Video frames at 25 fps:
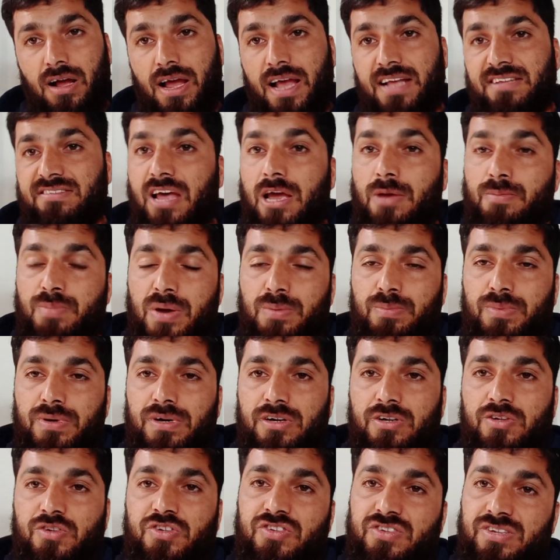SI
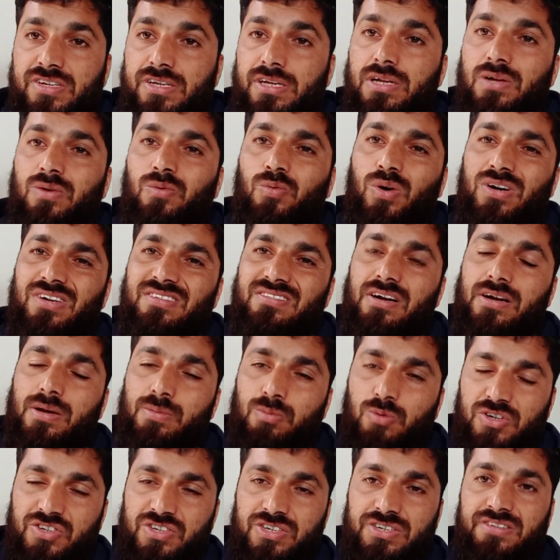paper, see what sort
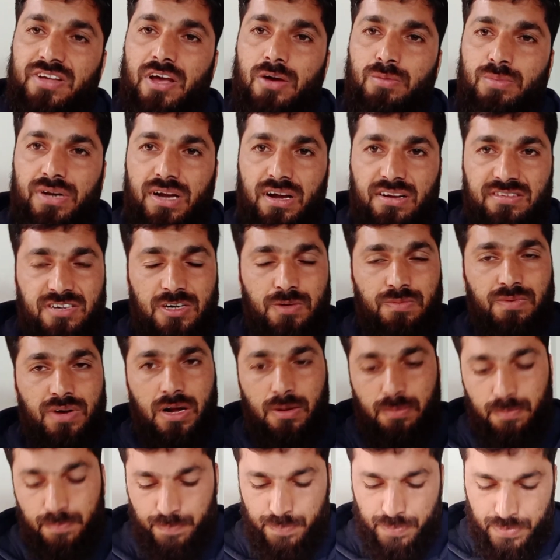of questions have been asked
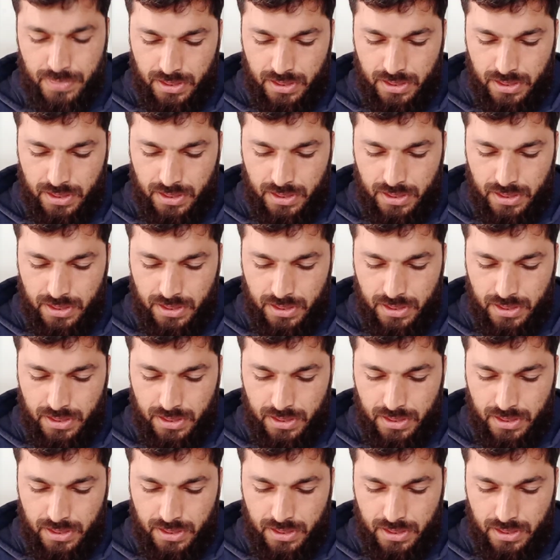from